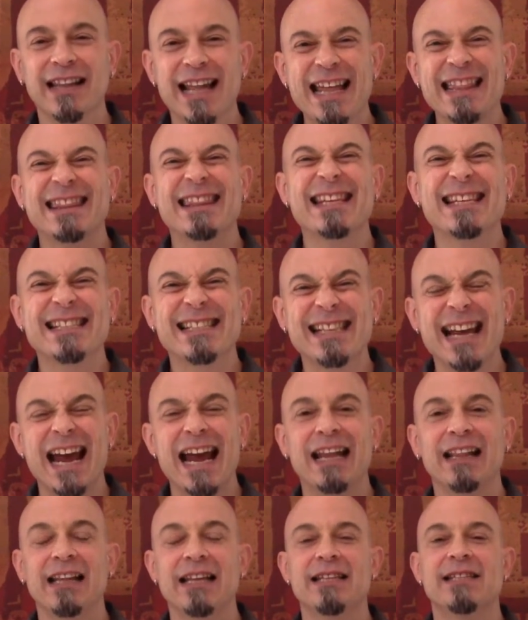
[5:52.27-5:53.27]
Let the
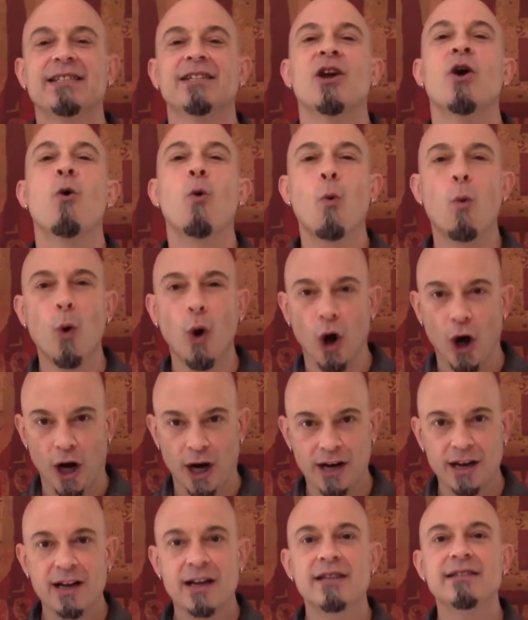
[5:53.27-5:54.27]
silence
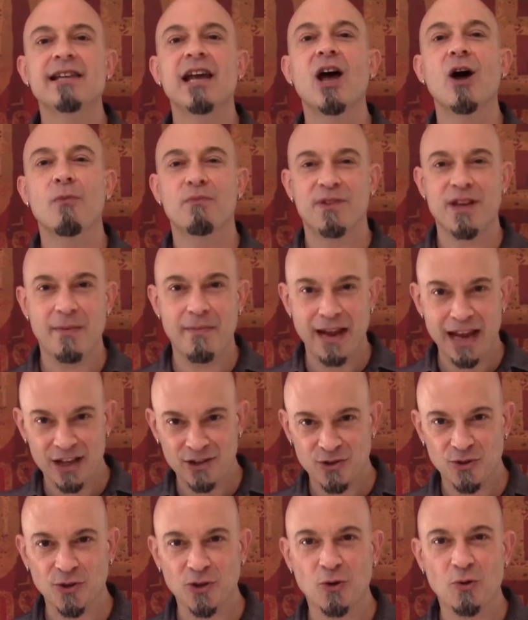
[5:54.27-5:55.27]
work to help them
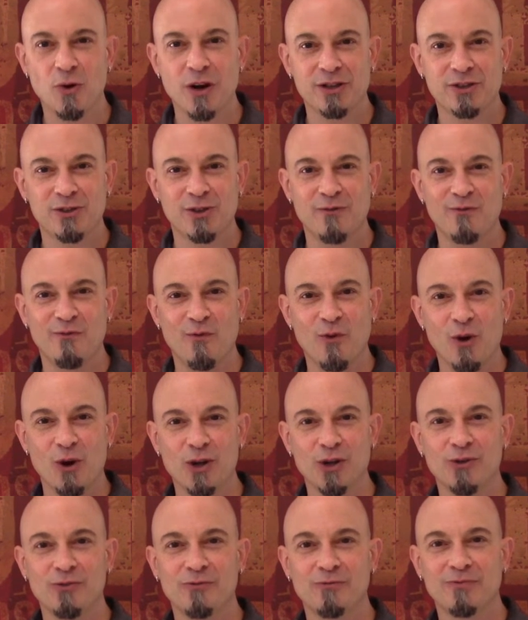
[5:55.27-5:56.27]
answer the question for
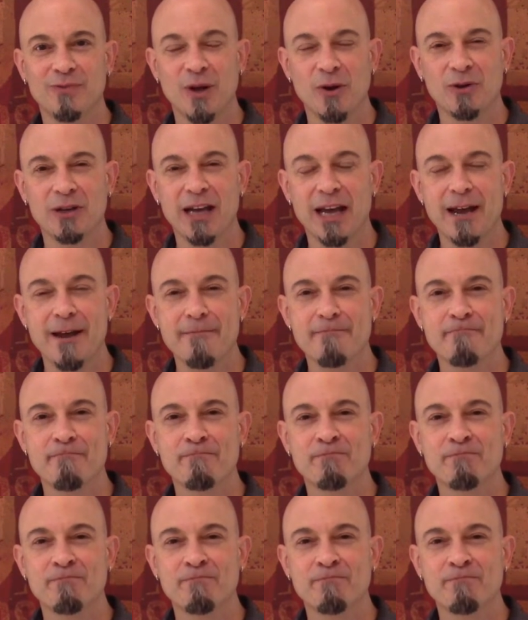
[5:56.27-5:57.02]
you. Okay?